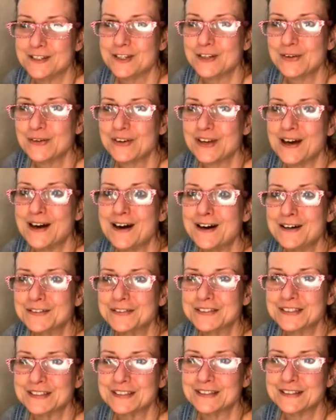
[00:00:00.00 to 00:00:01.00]
to look
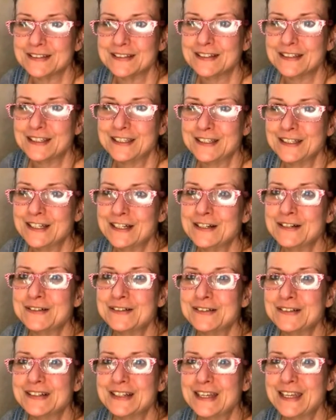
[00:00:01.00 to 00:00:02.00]
after, you
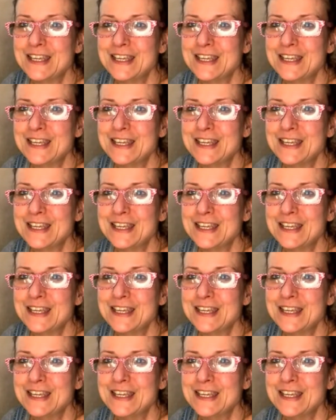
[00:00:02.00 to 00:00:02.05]
know,